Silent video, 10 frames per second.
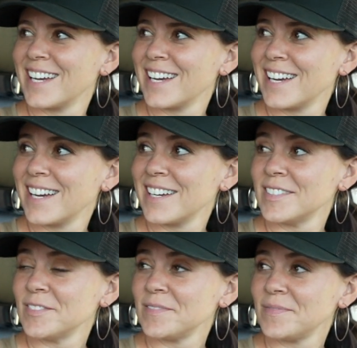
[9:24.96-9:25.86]

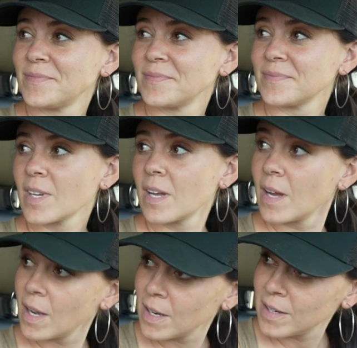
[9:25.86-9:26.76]

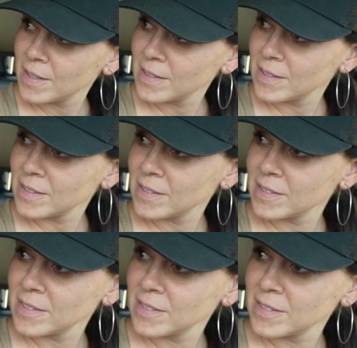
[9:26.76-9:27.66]

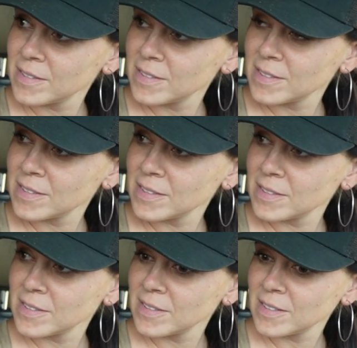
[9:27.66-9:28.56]

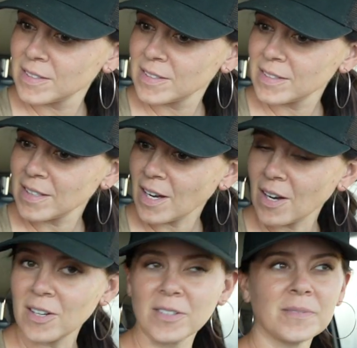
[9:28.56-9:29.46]

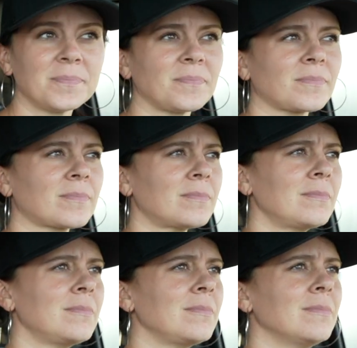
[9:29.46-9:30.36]

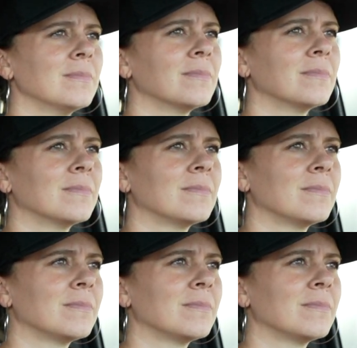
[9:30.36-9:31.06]
(silent)